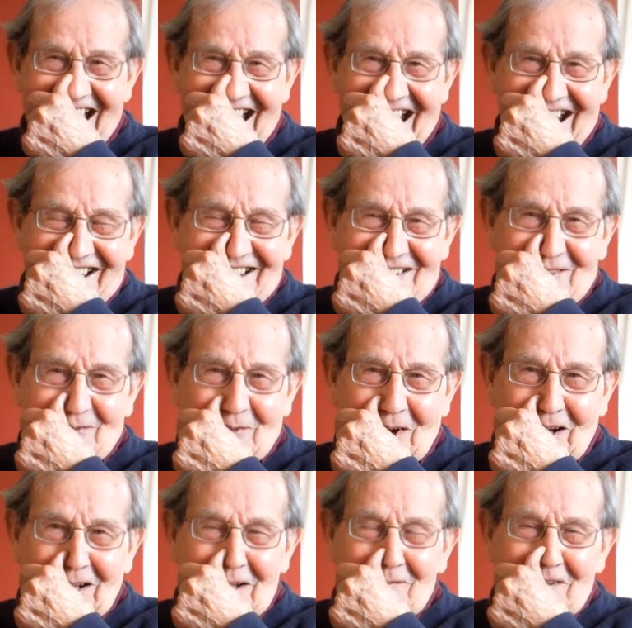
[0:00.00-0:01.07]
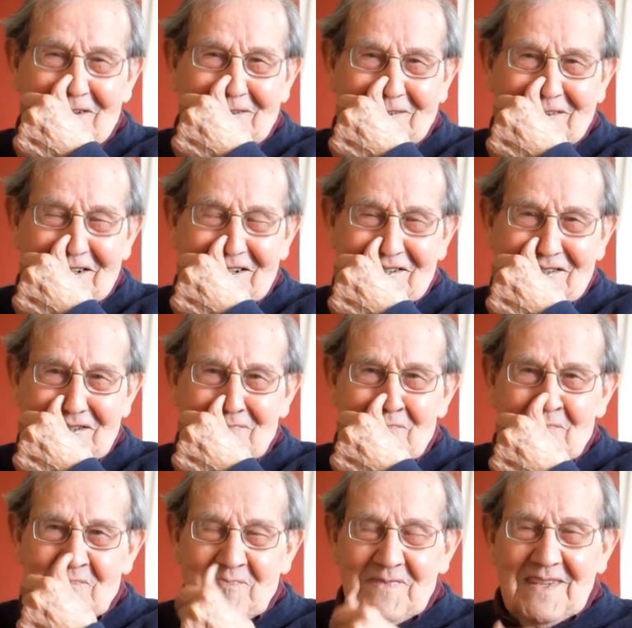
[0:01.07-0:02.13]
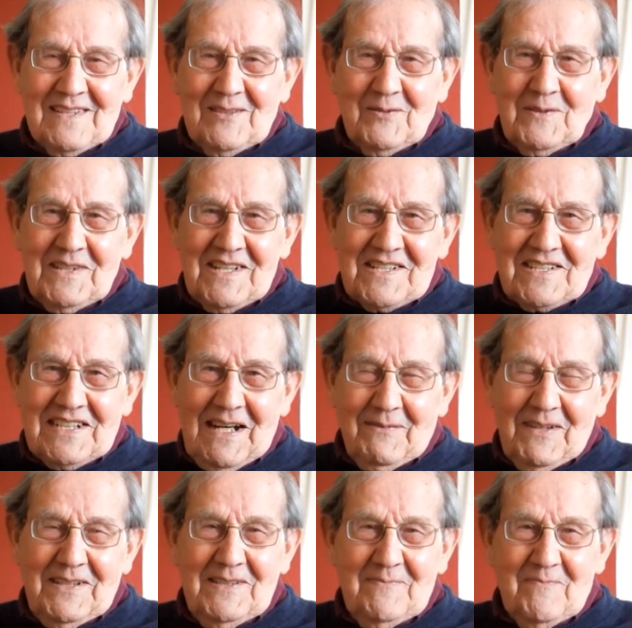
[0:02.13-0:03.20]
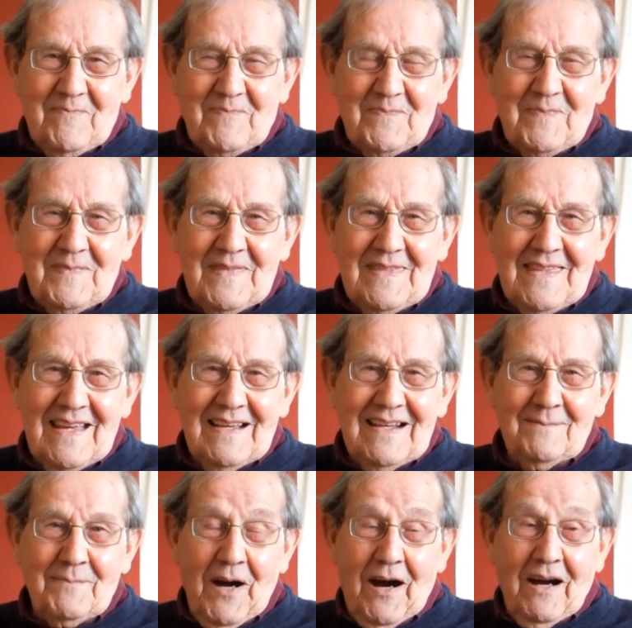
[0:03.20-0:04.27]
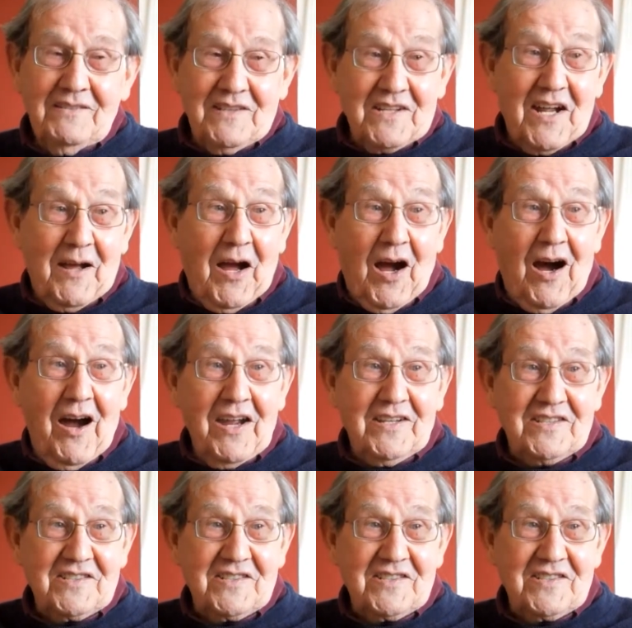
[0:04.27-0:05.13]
And while they were doing this, we discovered, I